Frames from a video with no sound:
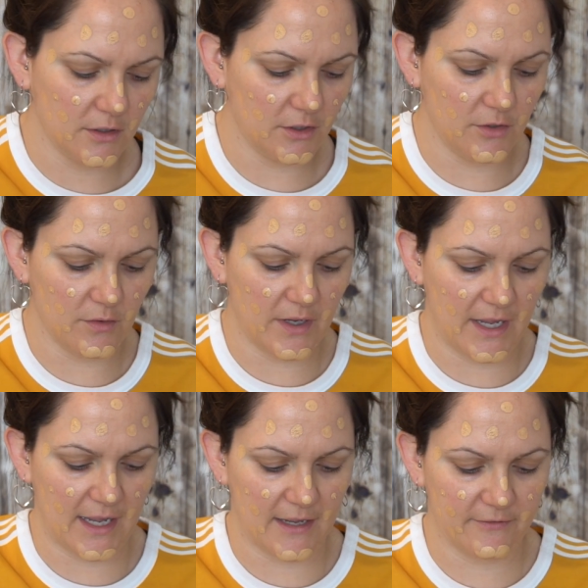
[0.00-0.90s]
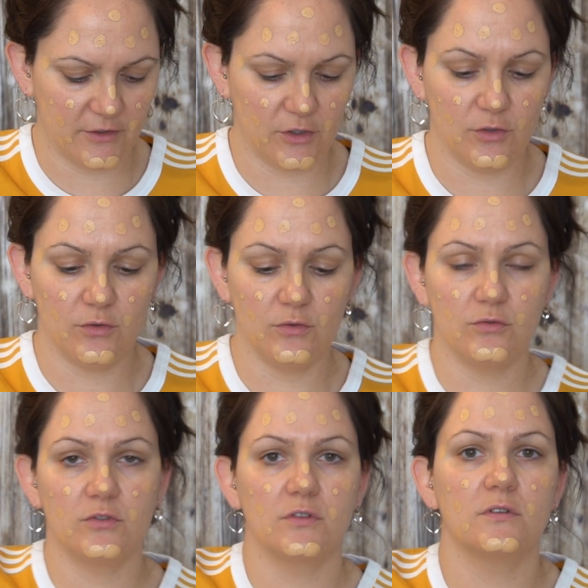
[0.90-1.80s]
You don't have to
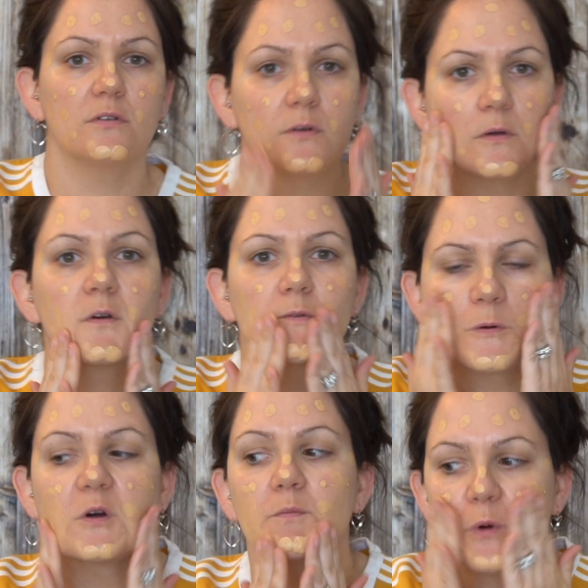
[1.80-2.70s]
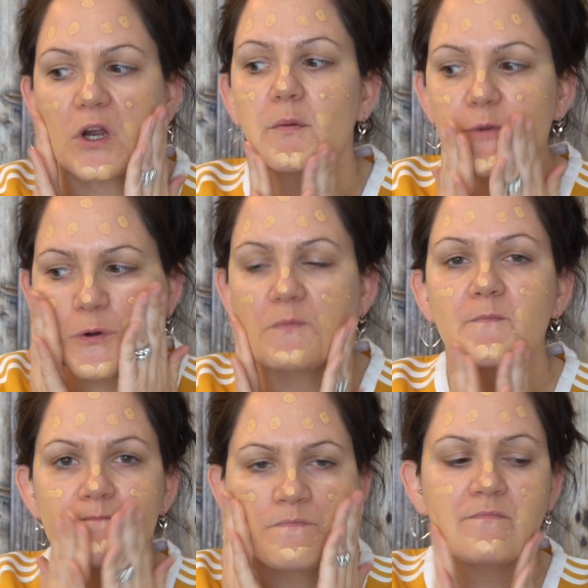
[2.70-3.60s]
use a primer.
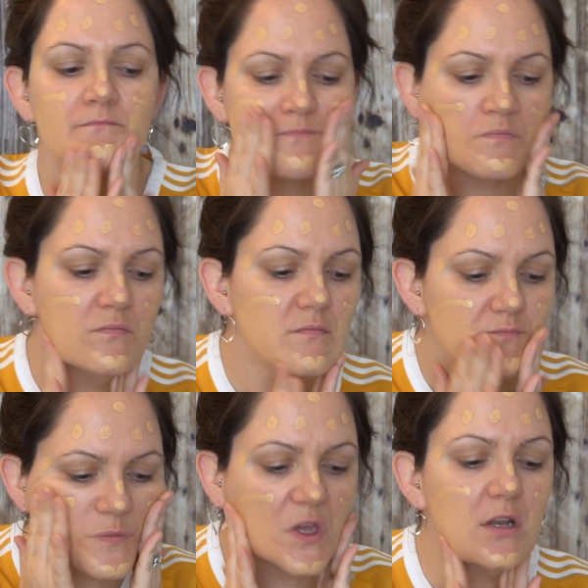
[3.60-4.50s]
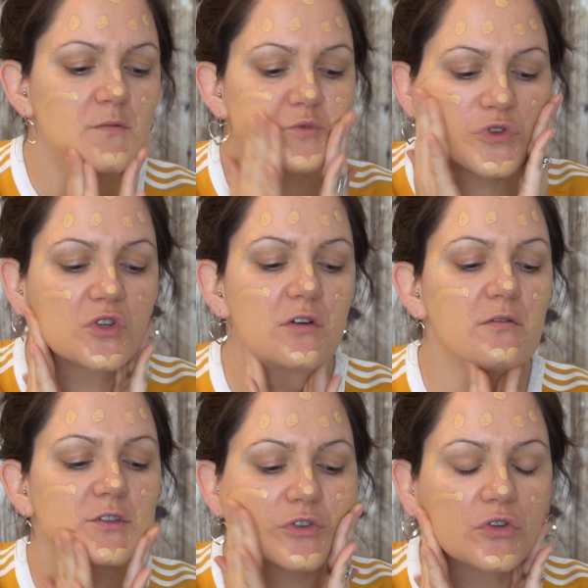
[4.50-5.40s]
And then I'm just
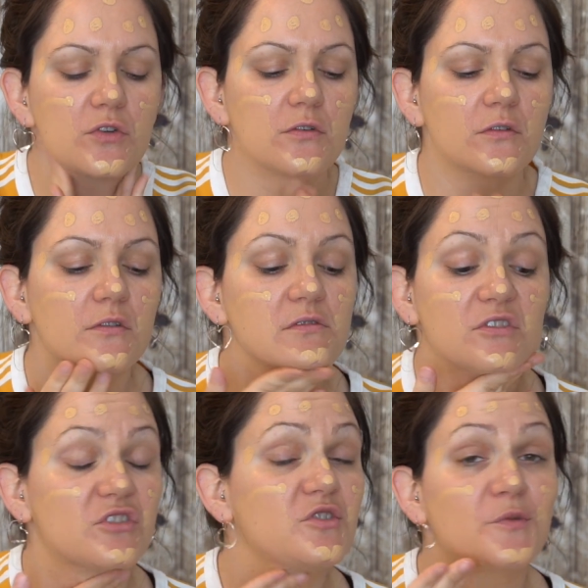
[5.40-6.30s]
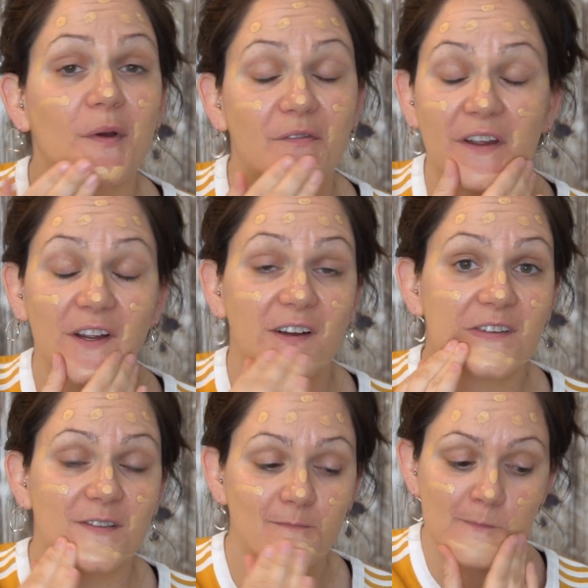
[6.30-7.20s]
going to use my
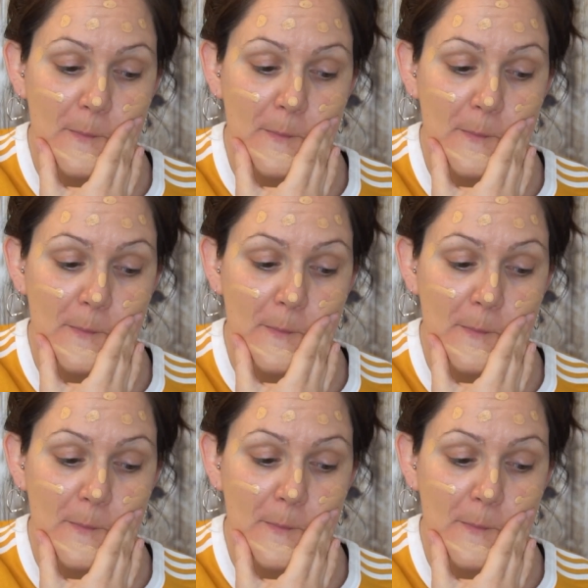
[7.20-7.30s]
fingers.